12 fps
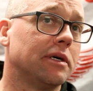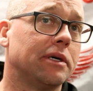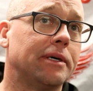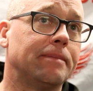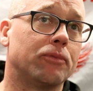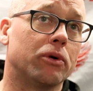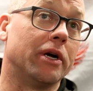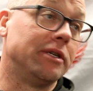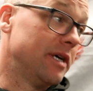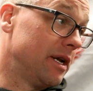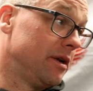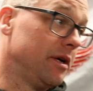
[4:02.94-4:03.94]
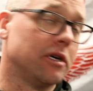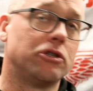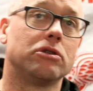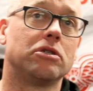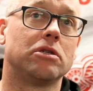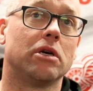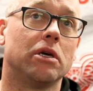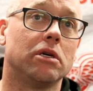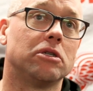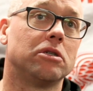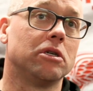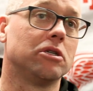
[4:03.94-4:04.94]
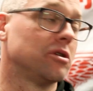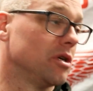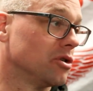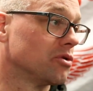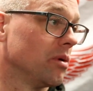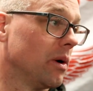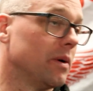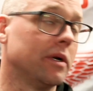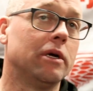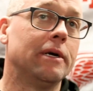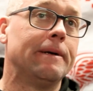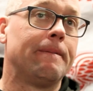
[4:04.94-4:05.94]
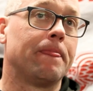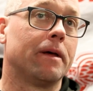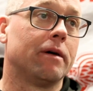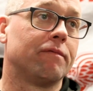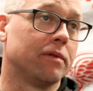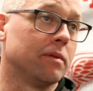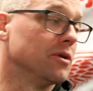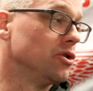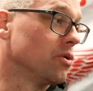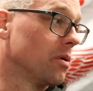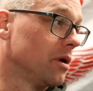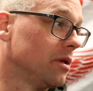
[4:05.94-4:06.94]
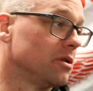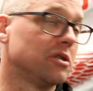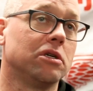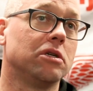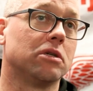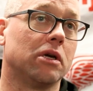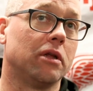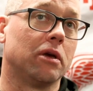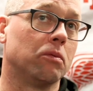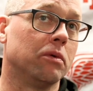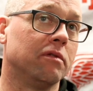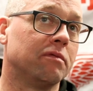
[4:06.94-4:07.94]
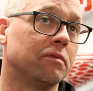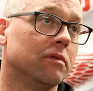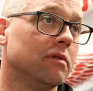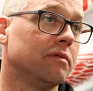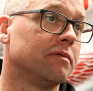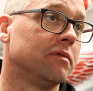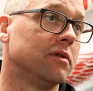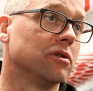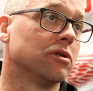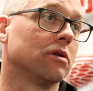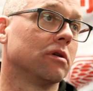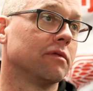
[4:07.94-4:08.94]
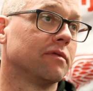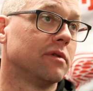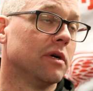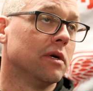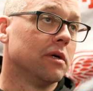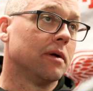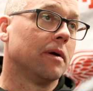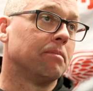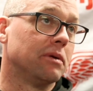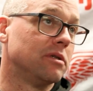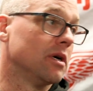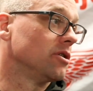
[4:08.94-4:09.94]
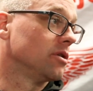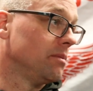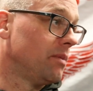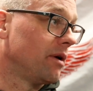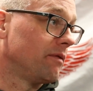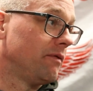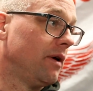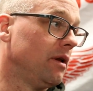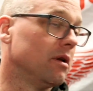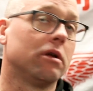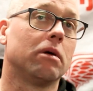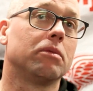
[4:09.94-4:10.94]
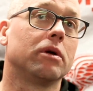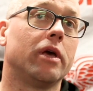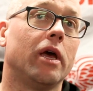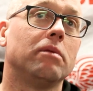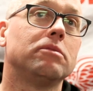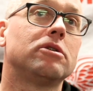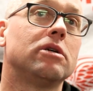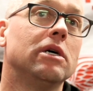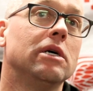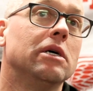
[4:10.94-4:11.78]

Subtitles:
or identity, I should say, is growing for the majority of the season. I think we've deserved a potentially better fate in a number of games,